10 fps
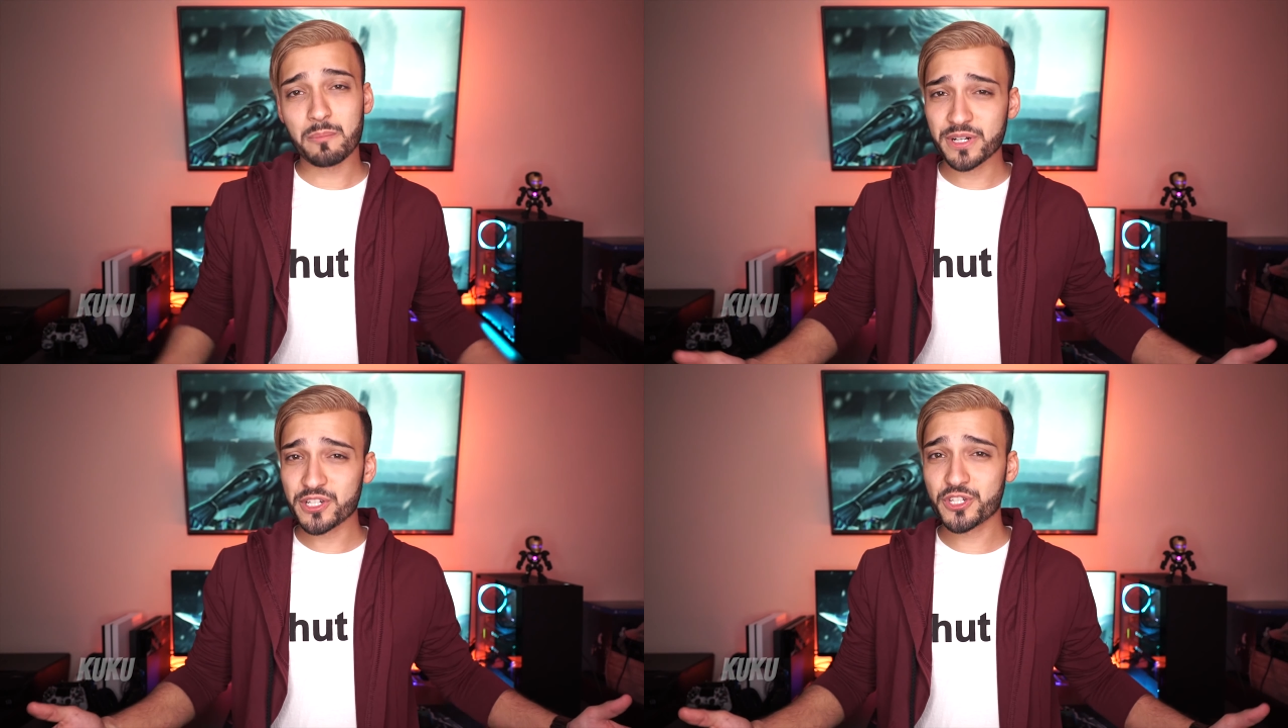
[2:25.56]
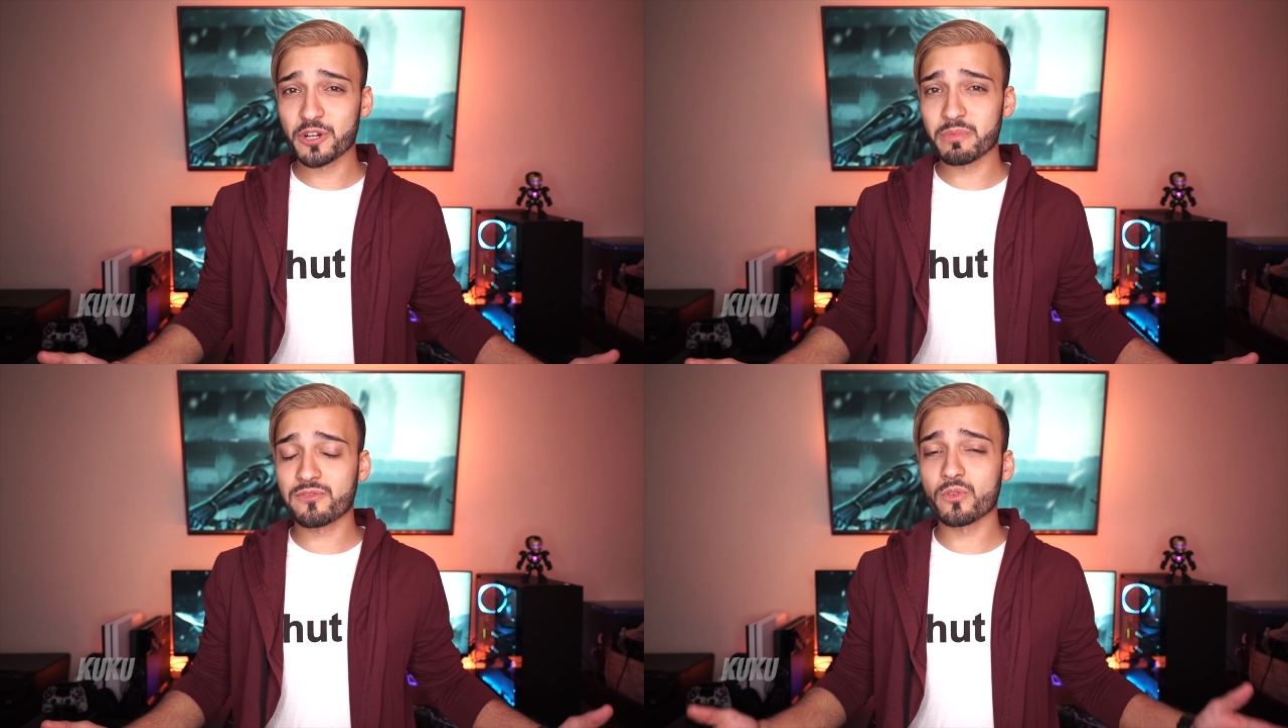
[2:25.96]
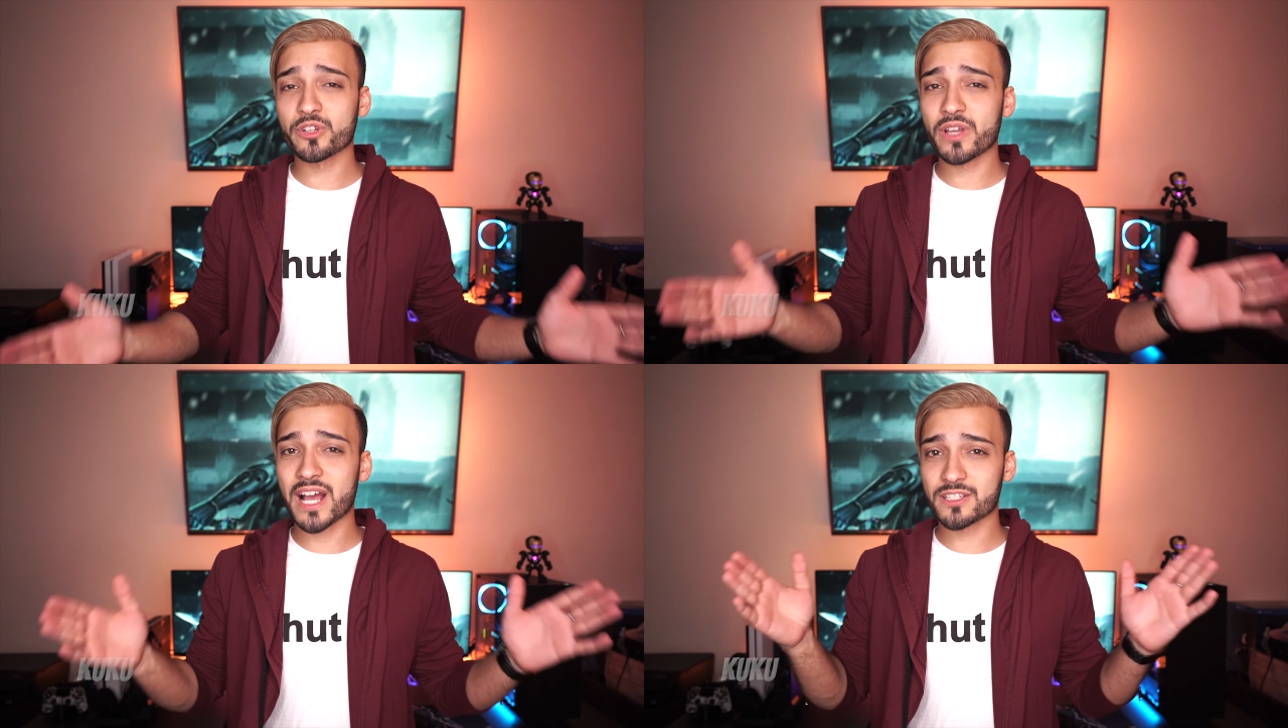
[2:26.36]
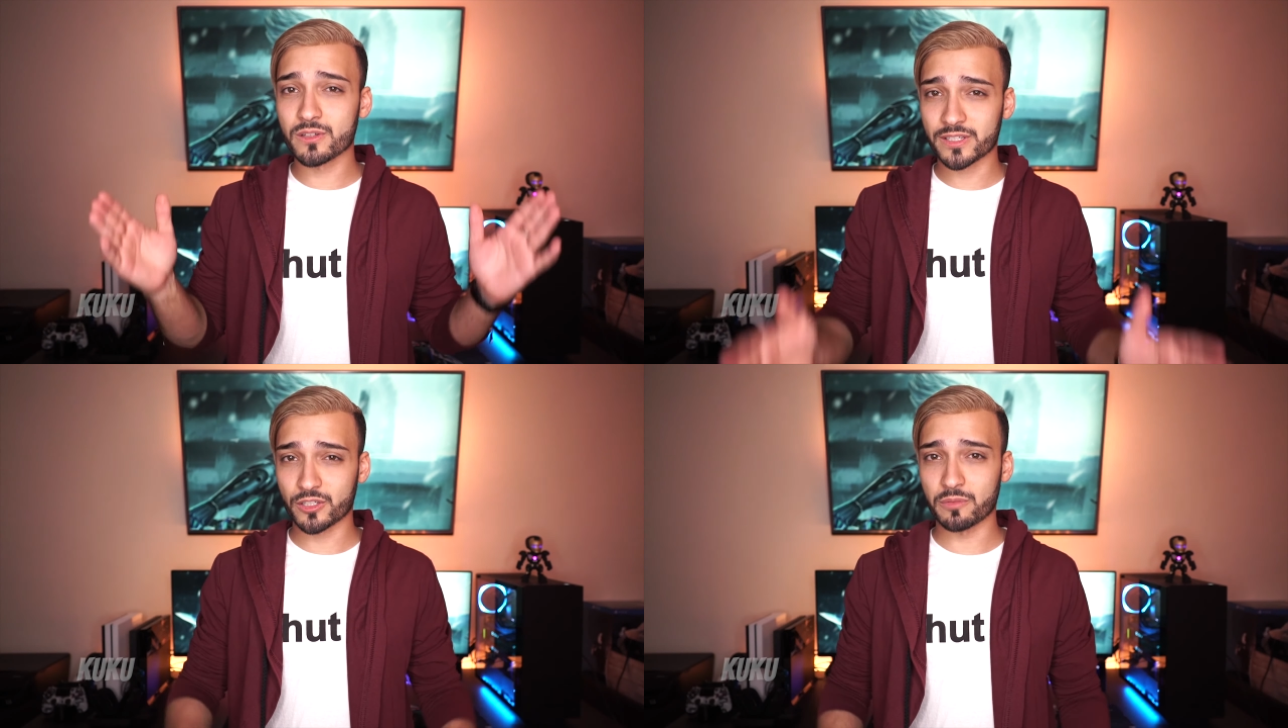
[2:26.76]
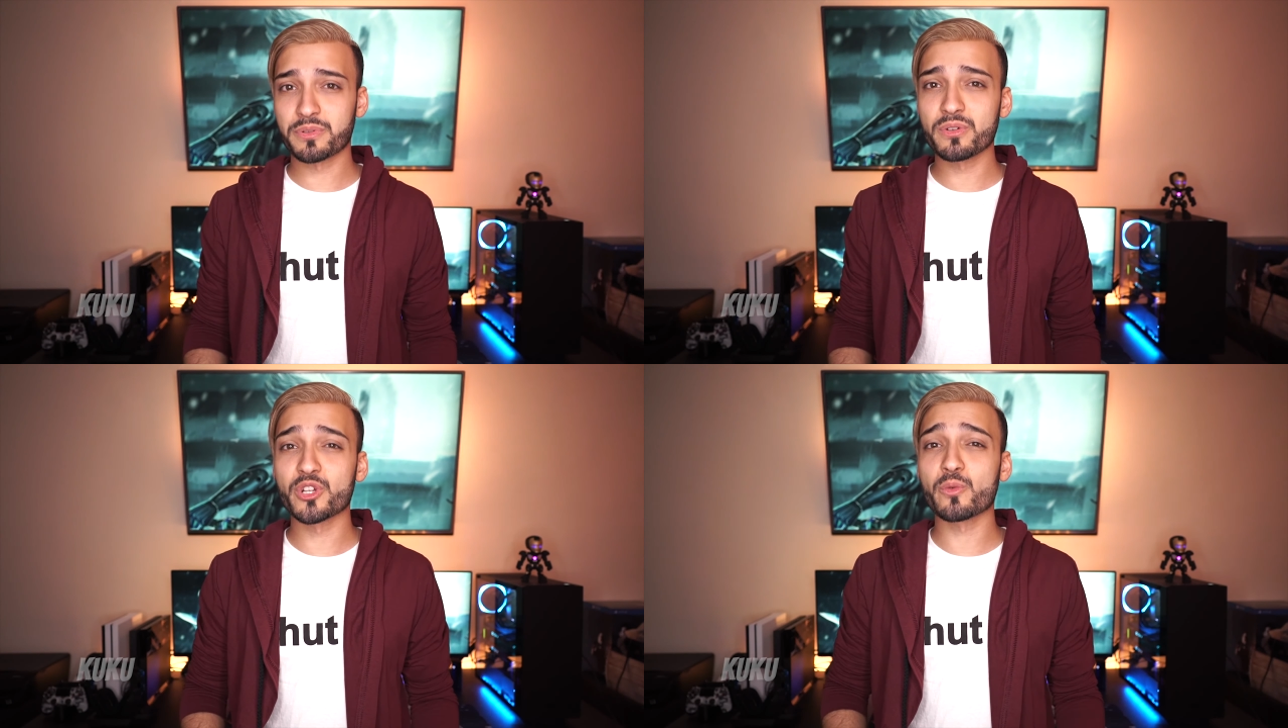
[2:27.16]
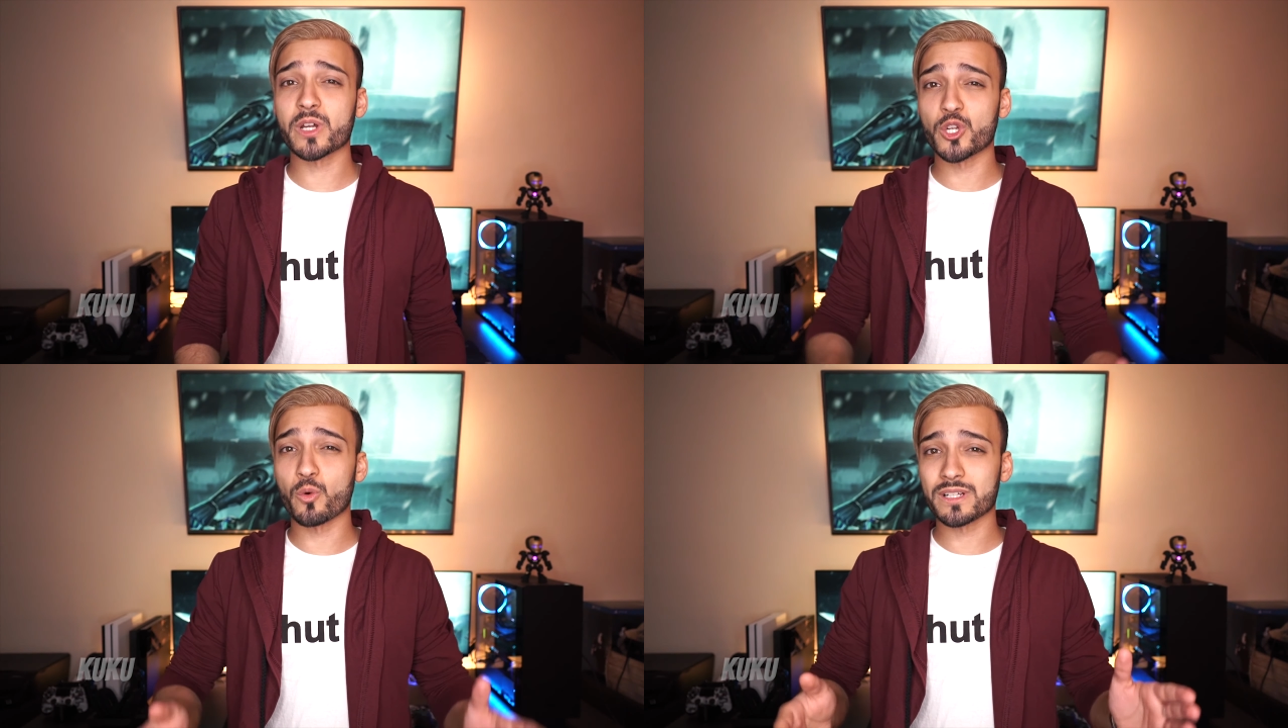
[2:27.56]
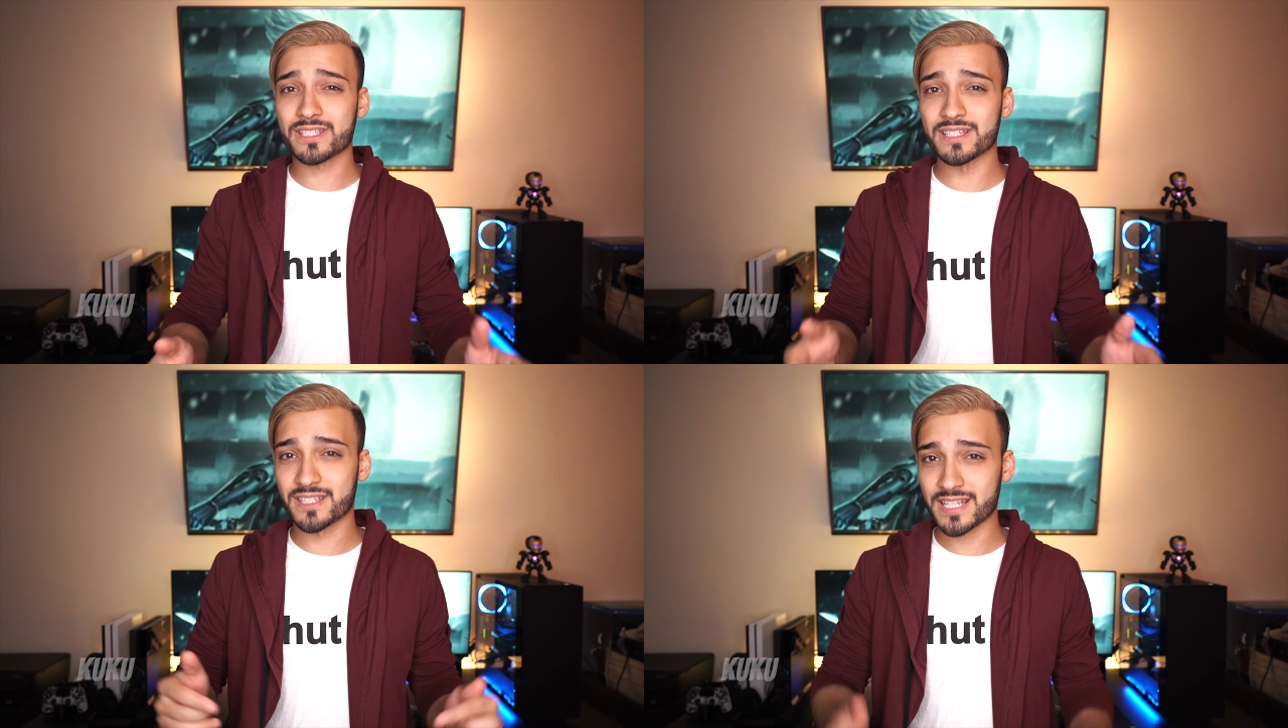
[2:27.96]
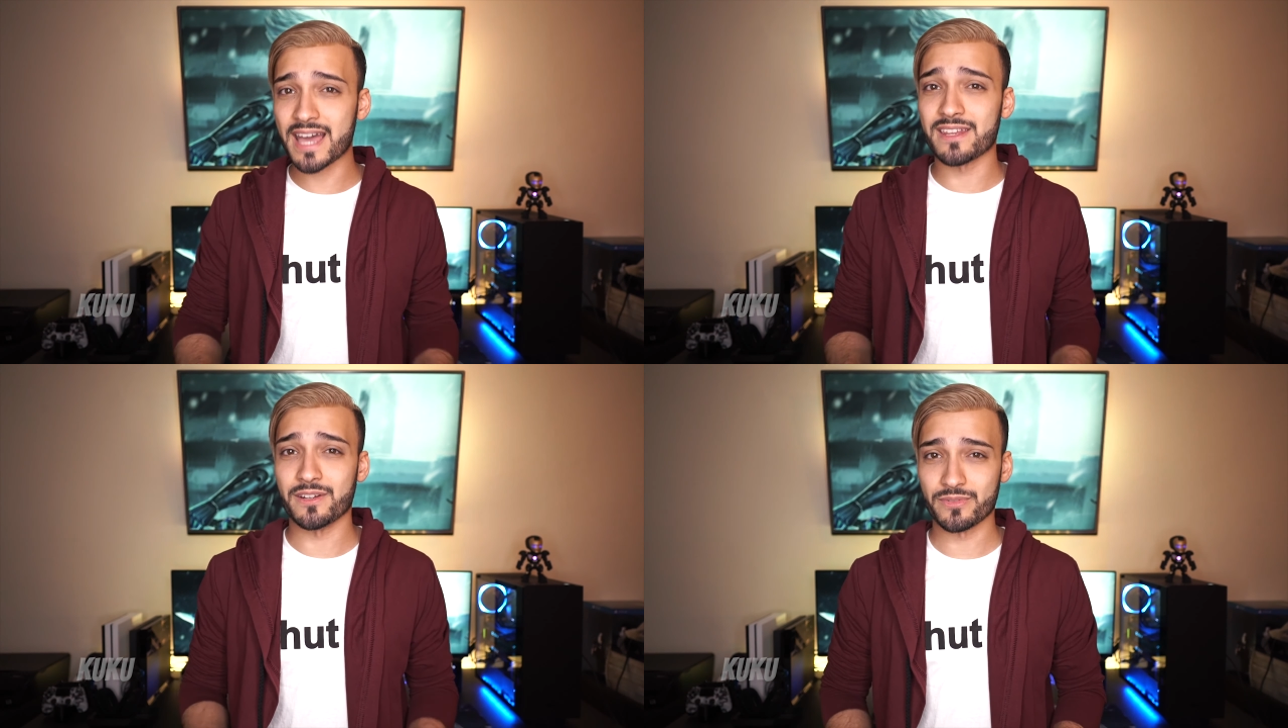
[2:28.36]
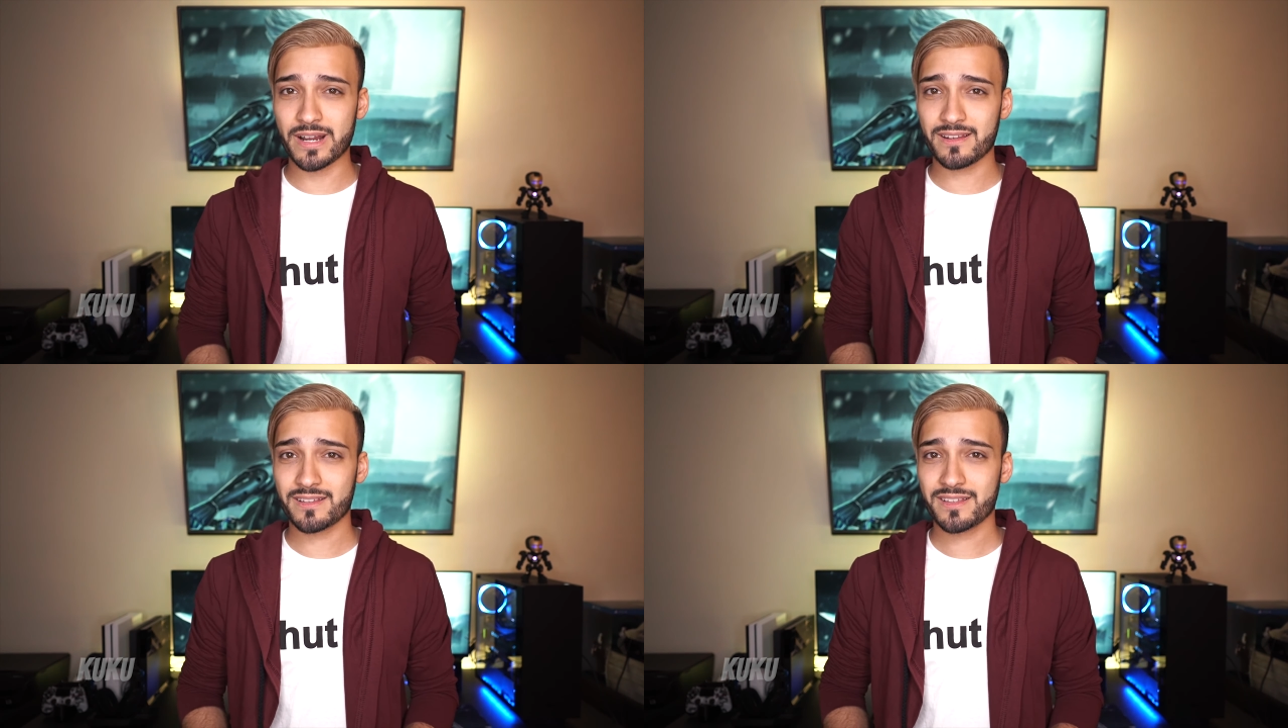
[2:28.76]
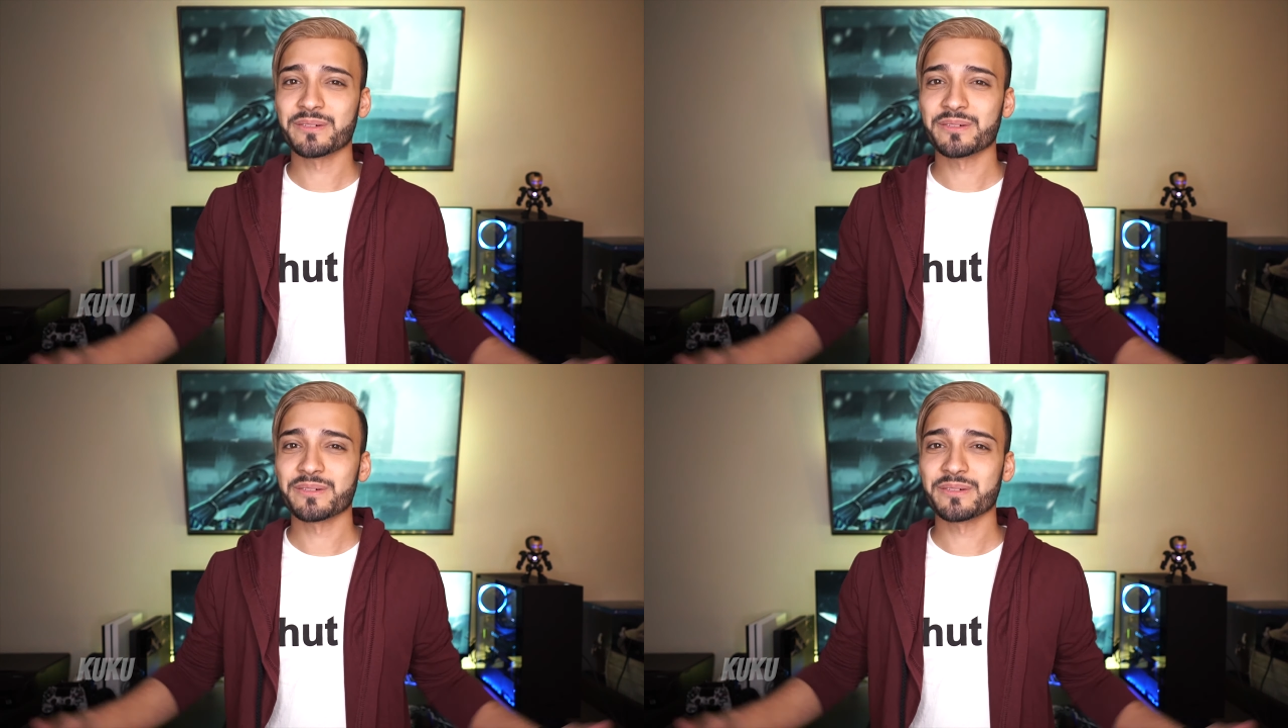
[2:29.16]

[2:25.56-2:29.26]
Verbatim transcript: I'm pretty sure before you guys look at the computer, you want to know what's inside it, right?